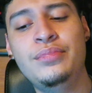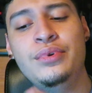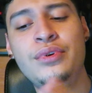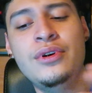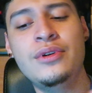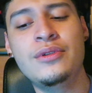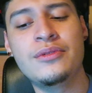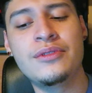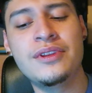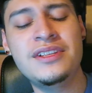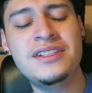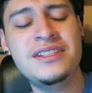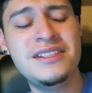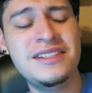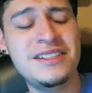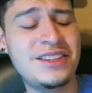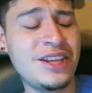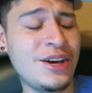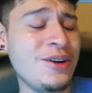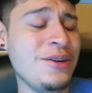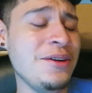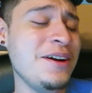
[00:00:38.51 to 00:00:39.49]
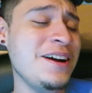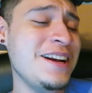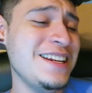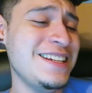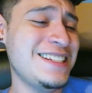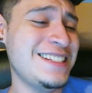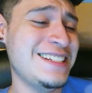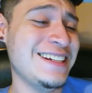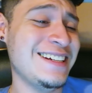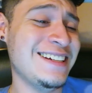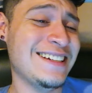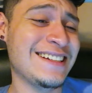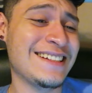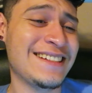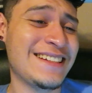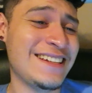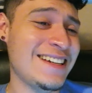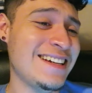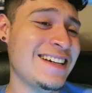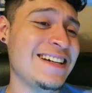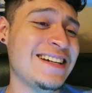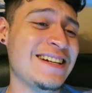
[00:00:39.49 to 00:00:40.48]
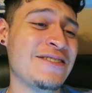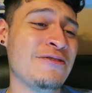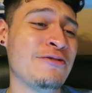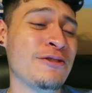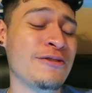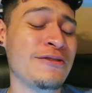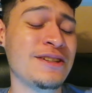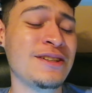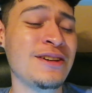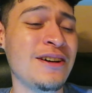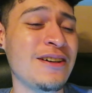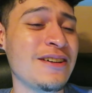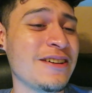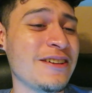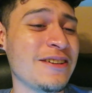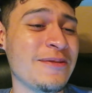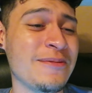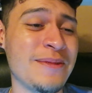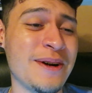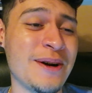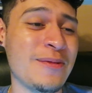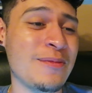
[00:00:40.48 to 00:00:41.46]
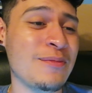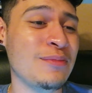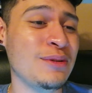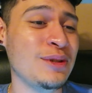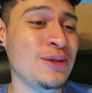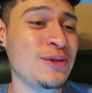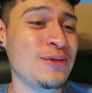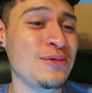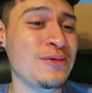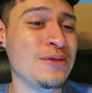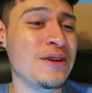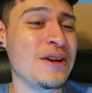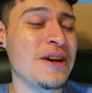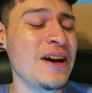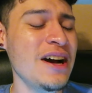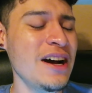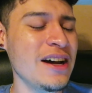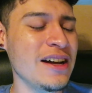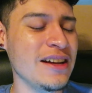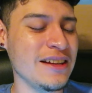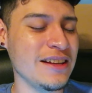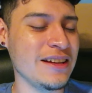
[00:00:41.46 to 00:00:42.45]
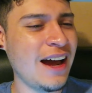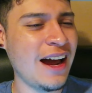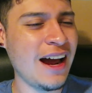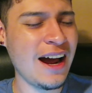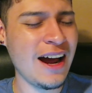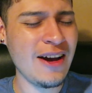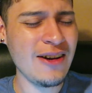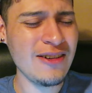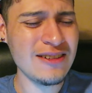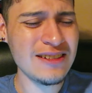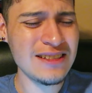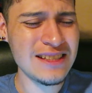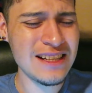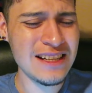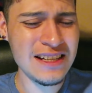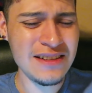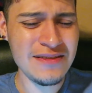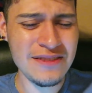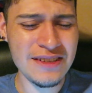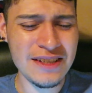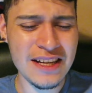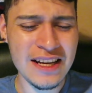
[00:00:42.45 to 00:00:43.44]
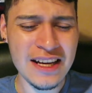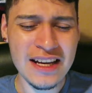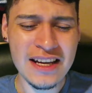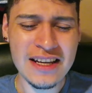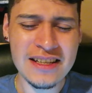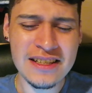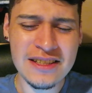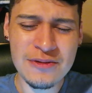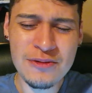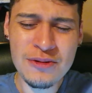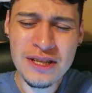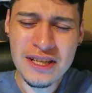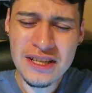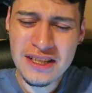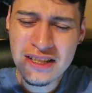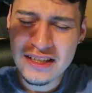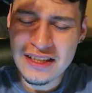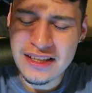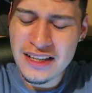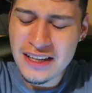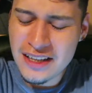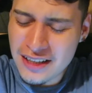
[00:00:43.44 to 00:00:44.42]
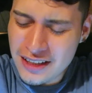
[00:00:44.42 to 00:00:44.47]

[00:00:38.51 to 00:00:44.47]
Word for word: Bro, this is 30 seconds in and we were talking about blue nut. How is that even? You can...